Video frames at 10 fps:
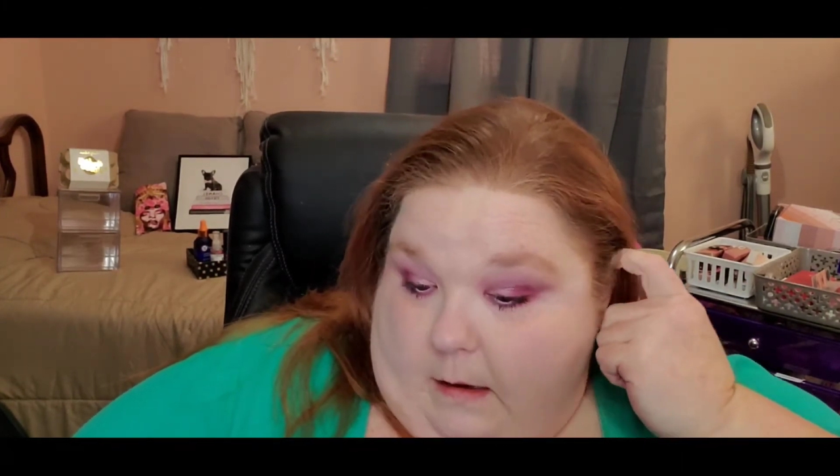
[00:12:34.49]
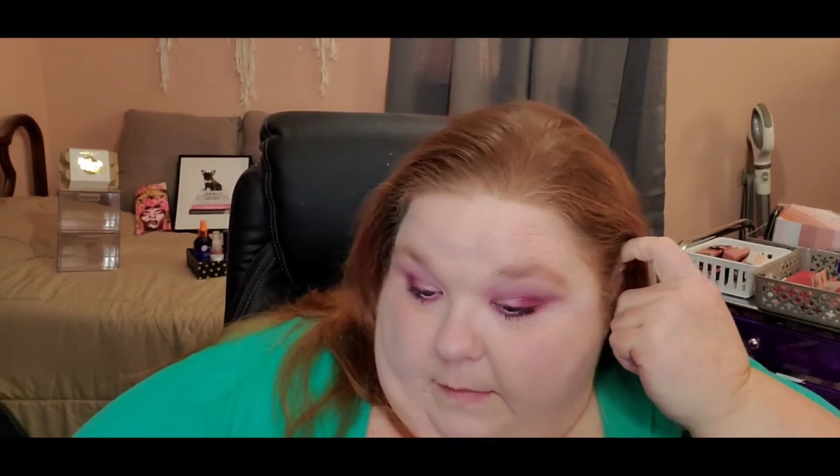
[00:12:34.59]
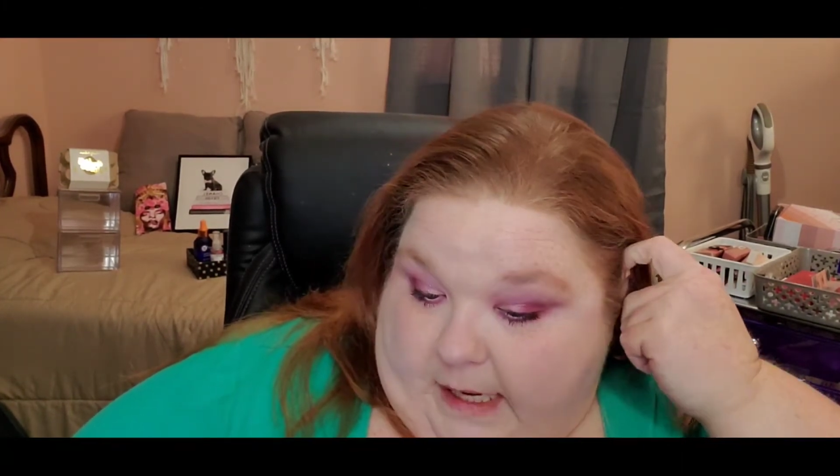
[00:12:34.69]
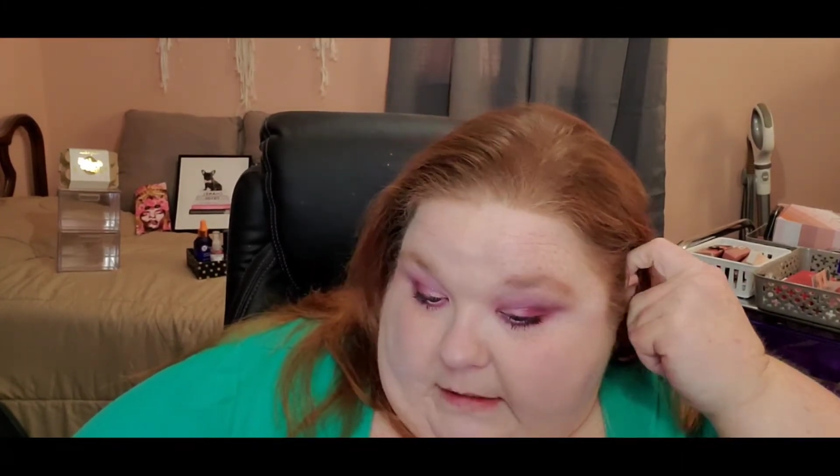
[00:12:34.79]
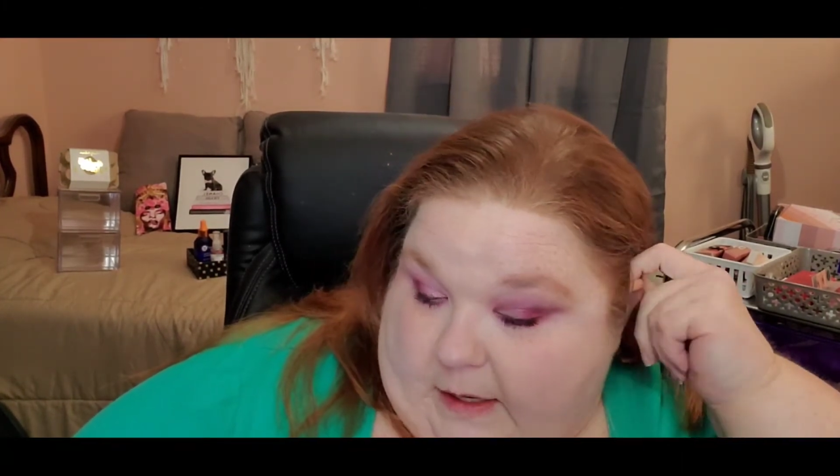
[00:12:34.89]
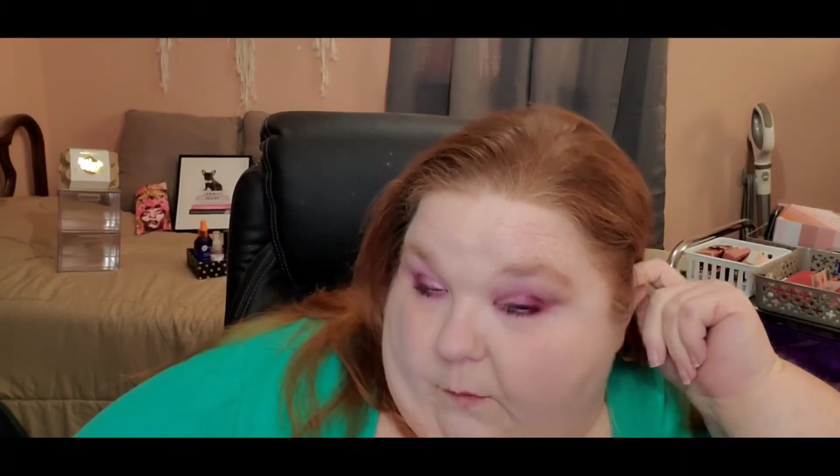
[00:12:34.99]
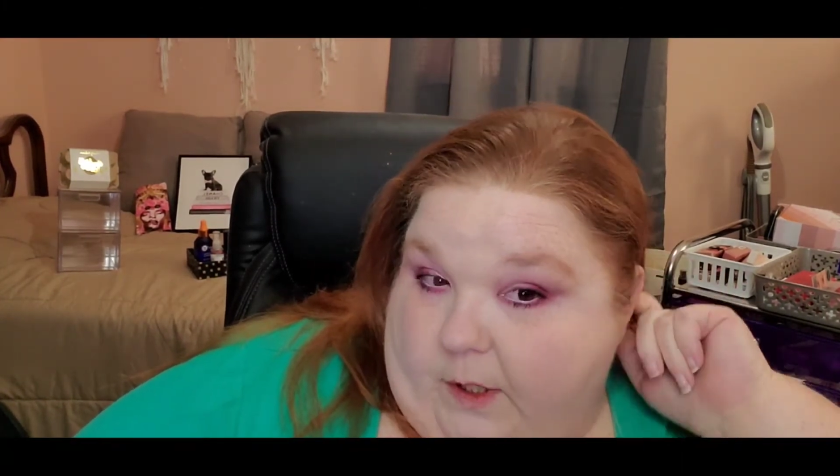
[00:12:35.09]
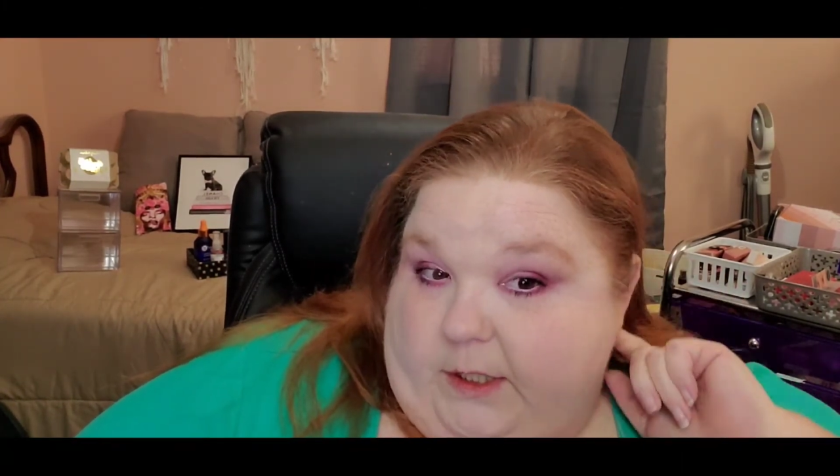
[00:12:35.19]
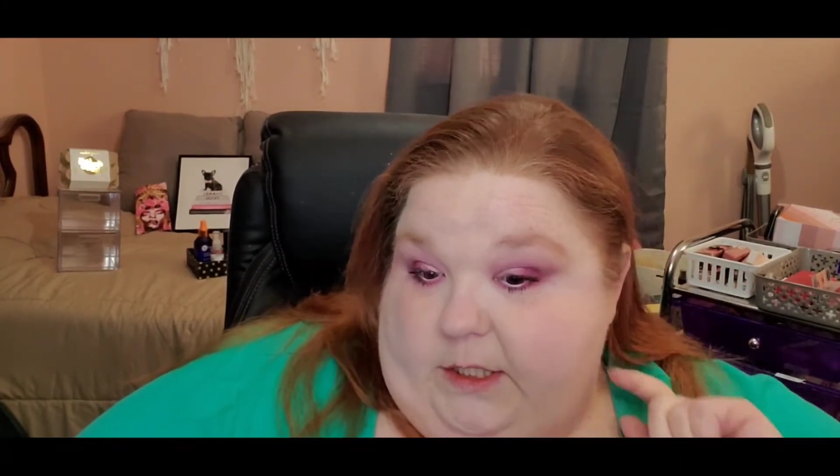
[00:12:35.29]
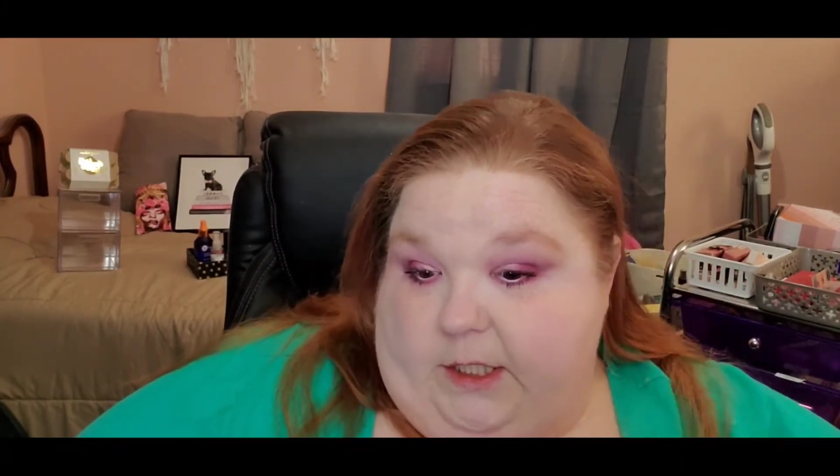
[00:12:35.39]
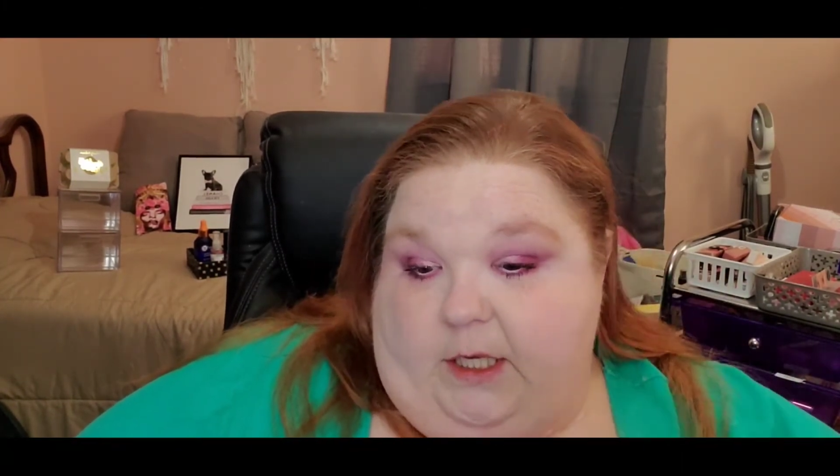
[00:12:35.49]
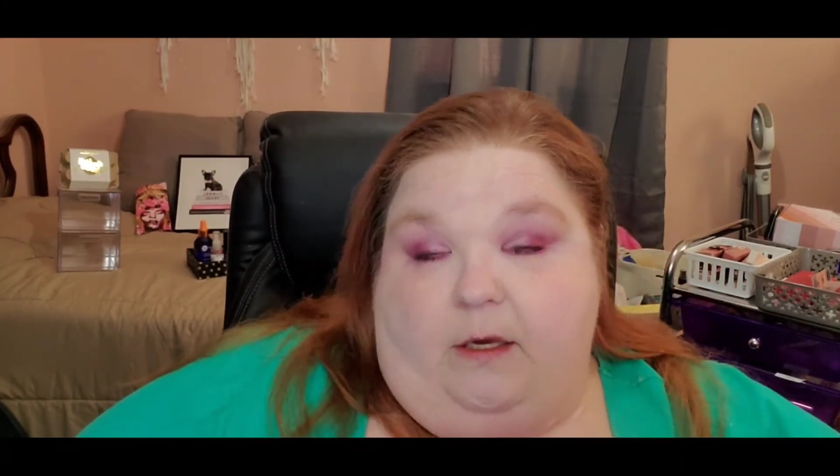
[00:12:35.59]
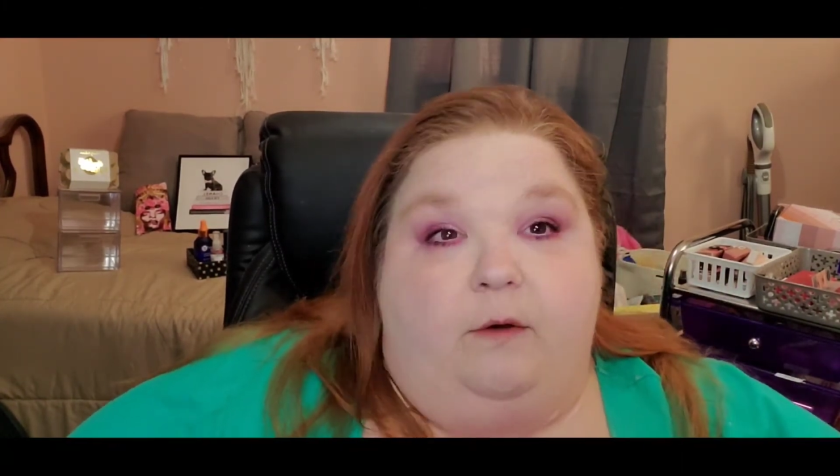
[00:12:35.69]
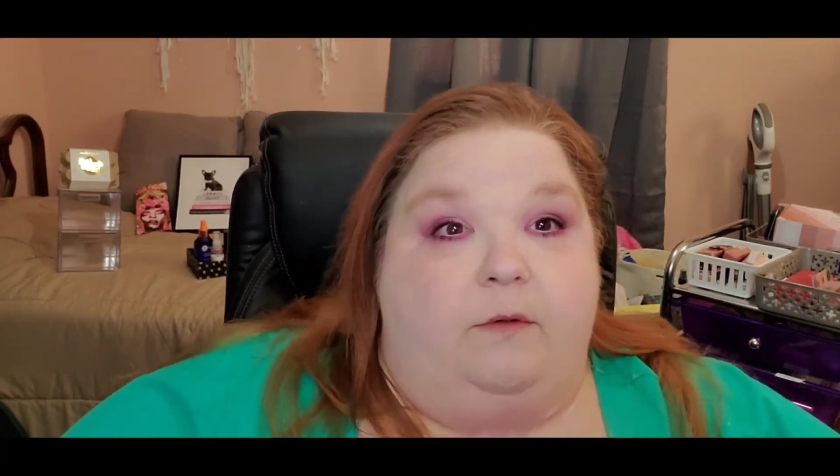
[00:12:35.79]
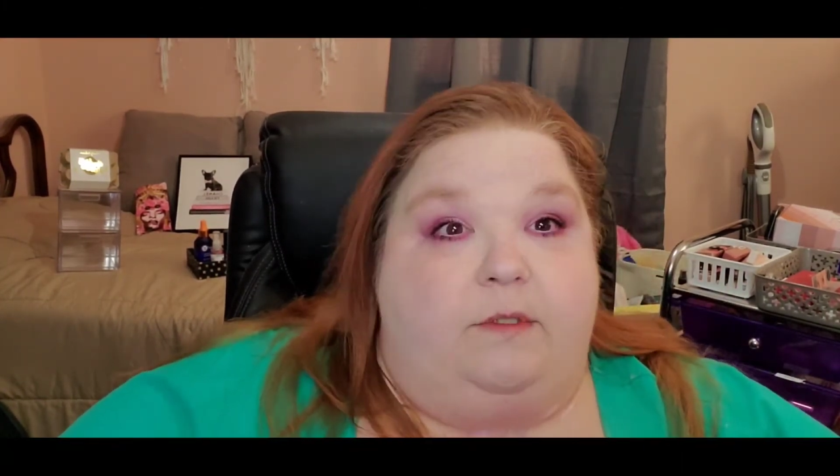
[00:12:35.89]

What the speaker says: because I wanted to use